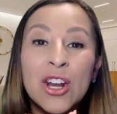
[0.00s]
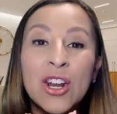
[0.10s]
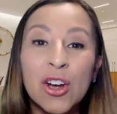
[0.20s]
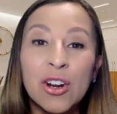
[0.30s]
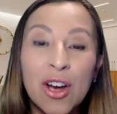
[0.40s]

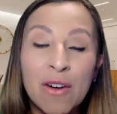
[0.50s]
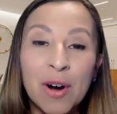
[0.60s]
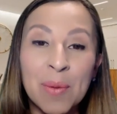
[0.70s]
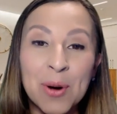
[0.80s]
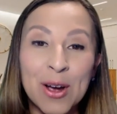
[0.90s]
None
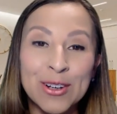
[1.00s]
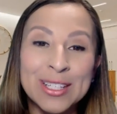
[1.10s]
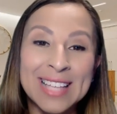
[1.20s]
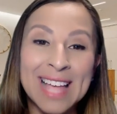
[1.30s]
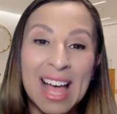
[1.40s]
of our
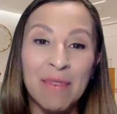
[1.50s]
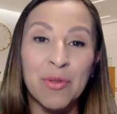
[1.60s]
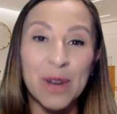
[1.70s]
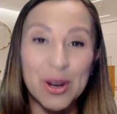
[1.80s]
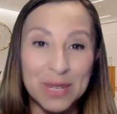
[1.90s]
products
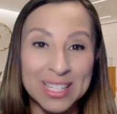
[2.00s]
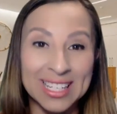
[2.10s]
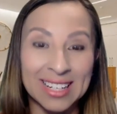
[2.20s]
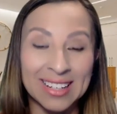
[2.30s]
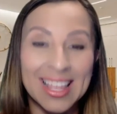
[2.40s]
have
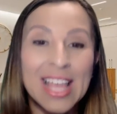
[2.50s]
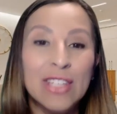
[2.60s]
fragrance in it.